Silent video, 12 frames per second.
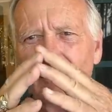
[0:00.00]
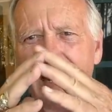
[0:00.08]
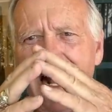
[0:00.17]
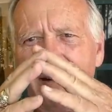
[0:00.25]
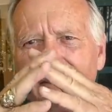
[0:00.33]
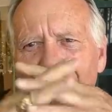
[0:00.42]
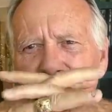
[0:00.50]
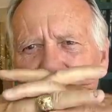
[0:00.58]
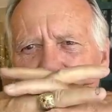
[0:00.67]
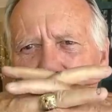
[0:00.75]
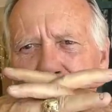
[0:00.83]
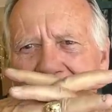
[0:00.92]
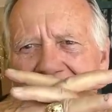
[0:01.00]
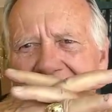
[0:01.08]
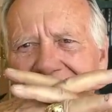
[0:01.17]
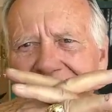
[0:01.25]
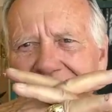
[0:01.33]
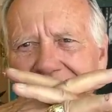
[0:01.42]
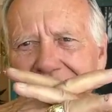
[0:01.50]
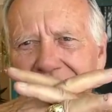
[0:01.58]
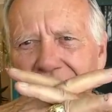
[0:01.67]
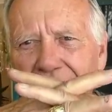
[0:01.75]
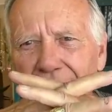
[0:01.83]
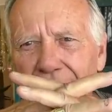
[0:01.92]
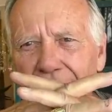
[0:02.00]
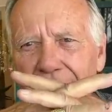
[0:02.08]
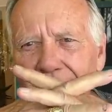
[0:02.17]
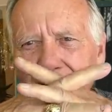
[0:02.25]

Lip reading: rafters from passing each other.